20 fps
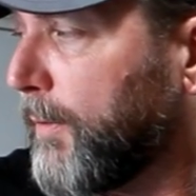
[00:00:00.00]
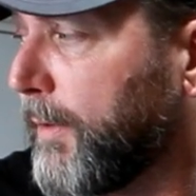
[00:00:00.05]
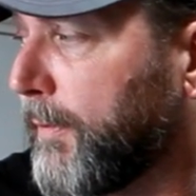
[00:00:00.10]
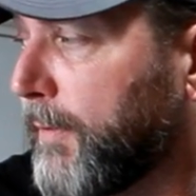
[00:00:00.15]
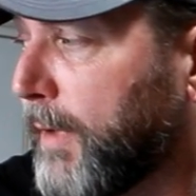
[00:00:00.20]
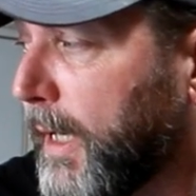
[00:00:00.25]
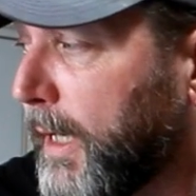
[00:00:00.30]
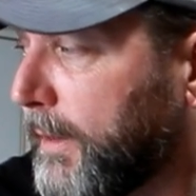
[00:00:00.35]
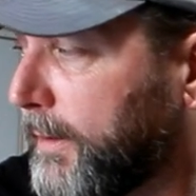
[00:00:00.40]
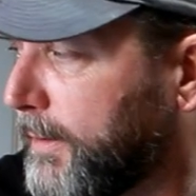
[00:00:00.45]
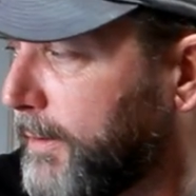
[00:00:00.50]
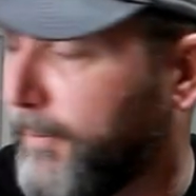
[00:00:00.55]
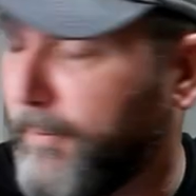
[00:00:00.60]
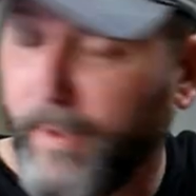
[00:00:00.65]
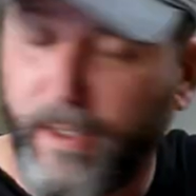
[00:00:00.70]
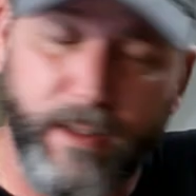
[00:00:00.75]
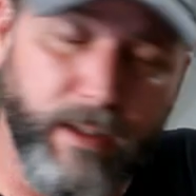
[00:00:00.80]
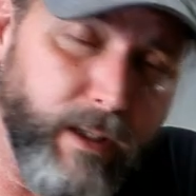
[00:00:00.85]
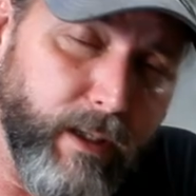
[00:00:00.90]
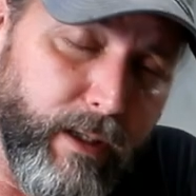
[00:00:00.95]
We've got the
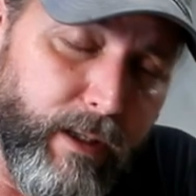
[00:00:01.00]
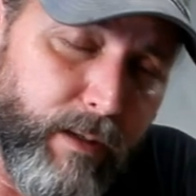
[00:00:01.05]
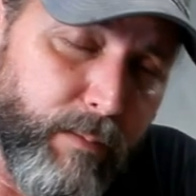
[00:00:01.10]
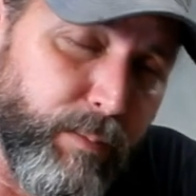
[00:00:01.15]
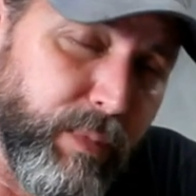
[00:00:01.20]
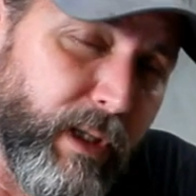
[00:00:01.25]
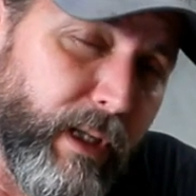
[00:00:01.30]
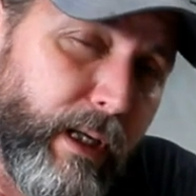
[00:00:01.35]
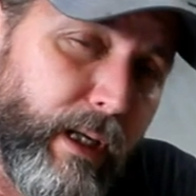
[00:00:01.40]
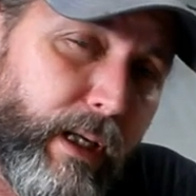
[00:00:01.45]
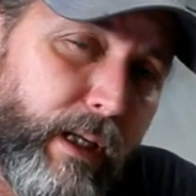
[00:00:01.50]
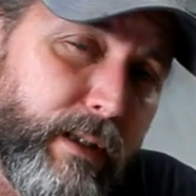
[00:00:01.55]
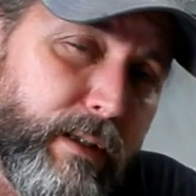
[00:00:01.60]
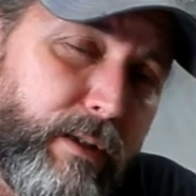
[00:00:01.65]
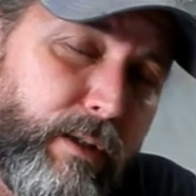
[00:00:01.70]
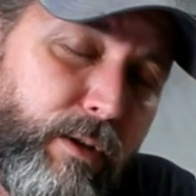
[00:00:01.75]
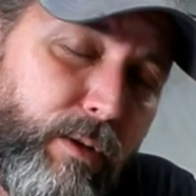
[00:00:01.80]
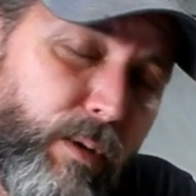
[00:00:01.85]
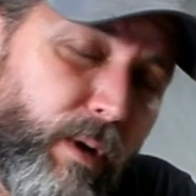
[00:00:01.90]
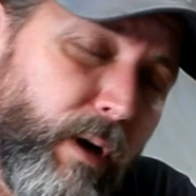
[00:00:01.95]
vent line in place,
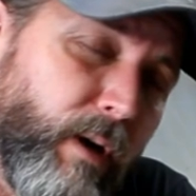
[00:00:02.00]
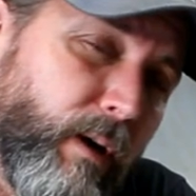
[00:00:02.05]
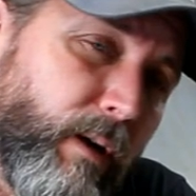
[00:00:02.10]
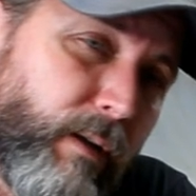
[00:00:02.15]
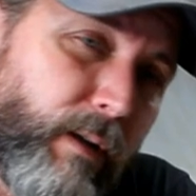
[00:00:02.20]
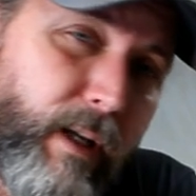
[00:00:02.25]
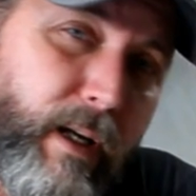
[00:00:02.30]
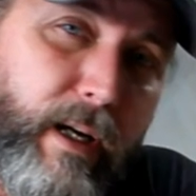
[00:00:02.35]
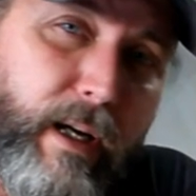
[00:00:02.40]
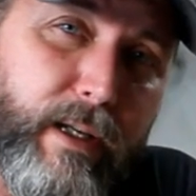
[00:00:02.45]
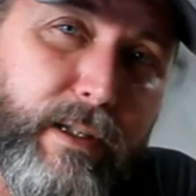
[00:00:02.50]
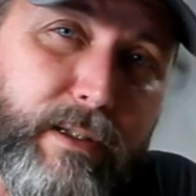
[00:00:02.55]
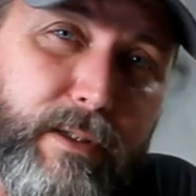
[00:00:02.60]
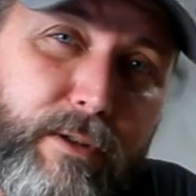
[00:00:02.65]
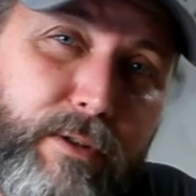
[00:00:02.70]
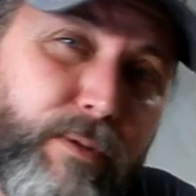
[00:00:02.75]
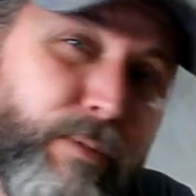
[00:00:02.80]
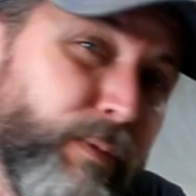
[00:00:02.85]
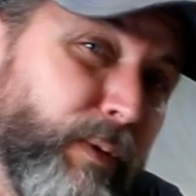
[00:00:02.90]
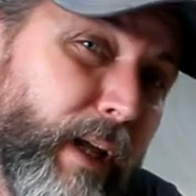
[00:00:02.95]
new hard lines,
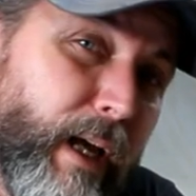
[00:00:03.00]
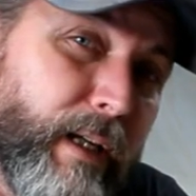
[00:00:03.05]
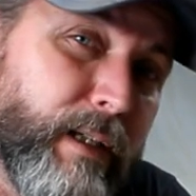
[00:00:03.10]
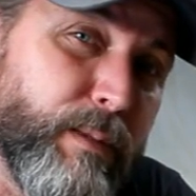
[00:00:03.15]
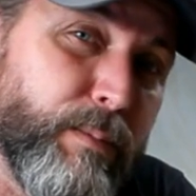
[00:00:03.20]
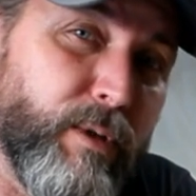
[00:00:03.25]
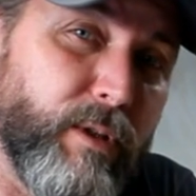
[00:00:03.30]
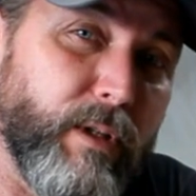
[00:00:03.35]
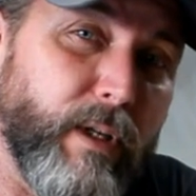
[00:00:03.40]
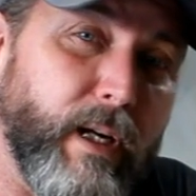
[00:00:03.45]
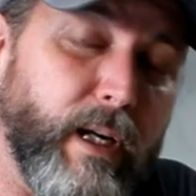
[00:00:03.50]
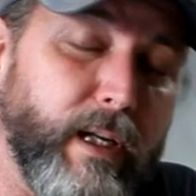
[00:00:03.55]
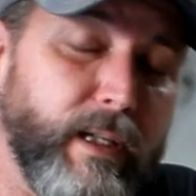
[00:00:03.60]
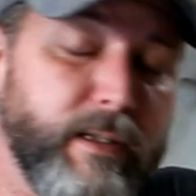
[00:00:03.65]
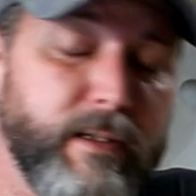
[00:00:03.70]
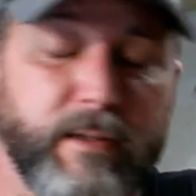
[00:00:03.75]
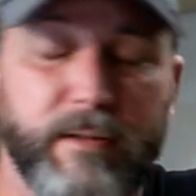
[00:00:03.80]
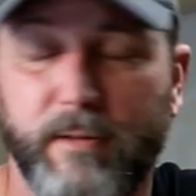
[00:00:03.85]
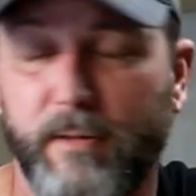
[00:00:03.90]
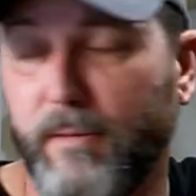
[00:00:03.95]
new flexible
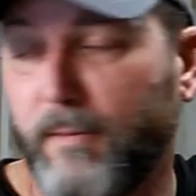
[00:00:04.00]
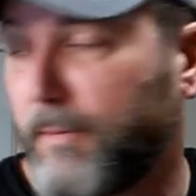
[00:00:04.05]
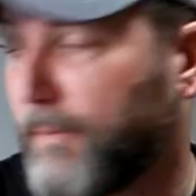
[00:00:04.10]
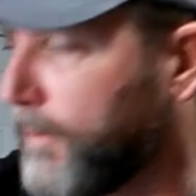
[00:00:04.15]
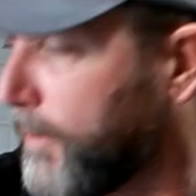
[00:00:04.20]
lines, so